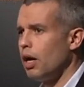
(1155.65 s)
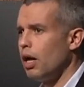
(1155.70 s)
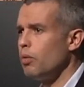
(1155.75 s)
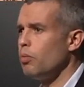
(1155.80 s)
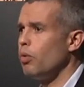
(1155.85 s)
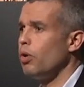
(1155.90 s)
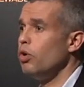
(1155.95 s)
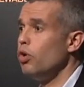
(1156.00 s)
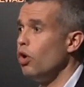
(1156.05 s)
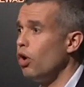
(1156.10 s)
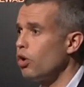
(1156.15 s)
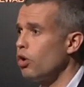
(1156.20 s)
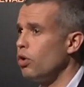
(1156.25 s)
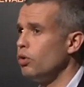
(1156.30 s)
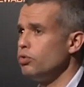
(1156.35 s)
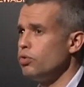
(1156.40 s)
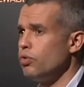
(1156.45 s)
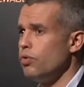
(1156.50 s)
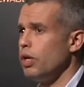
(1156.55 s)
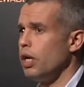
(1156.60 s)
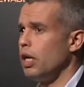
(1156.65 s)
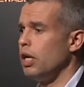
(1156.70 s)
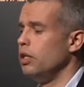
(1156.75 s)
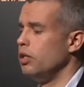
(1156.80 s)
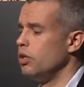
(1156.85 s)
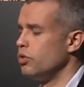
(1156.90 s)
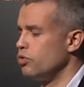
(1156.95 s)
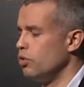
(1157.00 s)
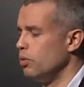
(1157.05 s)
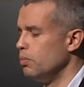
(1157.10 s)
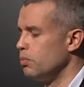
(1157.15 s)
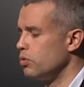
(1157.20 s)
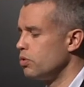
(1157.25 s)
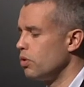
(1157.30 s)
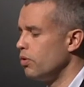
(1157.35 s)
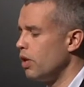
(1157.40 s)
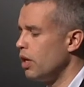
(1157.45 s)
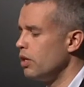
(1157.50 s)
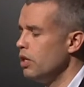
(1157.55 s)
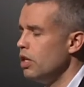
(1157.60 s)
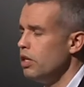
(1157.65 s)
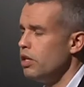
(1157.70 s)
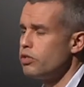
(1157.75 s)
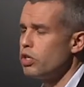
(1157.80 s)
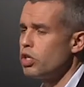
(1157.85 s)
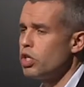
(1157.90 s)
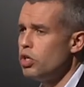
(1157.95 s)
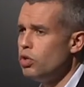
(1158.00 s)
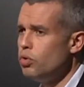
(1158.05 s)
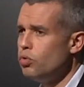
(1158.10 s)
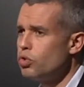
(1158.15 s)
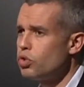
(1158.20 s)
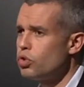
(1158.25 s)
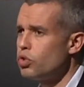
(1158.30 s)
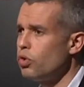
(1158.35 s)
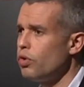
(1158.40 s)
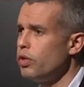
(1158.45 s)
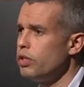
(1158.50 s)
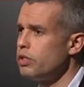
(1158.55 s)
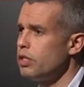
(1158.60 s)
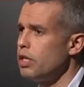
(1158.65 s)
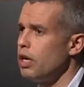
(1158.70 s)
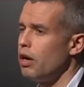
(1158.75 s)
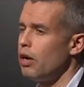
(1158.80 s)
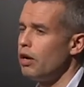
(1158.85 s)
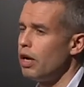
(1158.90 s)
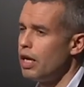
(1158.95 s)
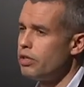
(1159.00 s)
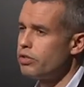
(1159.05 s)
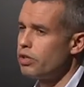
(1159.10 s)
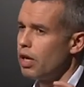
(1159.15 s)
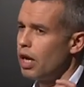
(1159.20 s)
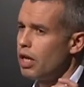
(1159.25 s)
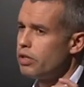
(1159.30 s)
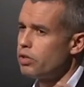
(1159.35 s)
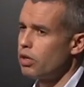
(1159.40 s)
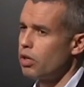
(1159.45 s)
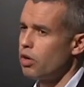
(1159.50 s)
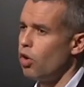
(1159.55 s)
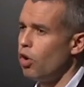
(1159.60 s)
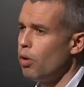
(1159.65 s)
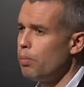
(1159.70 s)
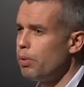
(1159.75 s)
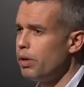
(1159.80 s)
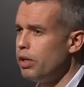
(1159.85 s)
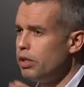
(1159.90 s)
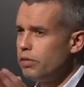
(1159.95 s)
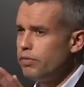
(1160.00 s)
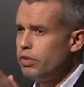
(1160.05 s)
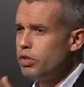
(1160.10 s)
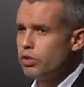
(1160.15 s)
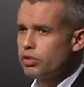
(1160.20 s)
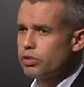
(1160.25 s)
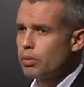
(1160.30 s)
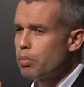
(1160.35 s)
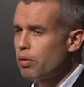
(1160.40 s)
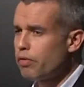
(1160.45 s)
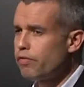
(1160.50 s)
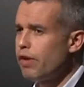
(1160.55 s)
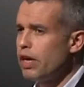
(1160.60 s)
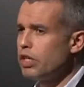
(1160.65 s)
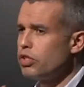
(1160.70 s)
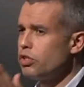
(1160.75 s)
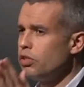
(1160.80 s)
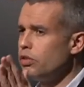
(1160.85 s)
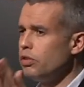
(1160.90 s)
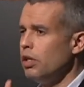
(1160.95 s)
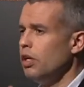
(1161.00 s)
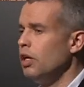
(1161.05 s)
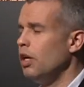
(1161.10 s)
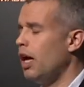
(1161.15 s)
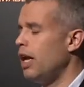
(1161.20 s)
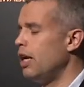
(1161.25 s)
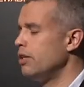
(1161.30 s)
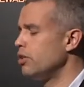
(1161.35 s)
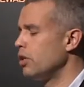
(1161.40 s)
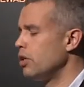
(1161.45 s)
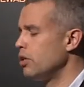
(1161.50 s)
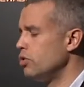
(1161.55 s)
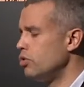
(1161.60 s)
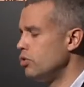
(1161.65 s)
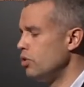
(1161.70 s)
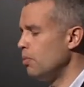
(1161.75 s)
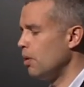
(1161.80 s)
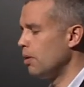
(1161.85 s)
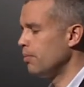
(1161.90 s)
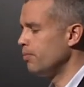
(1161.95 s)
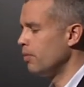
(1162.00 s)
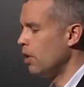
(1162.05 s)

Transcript: And we're not all doing it in this room. So that, there's a huge choice there as a, as a corporate individual, as a professional, and as a consumer.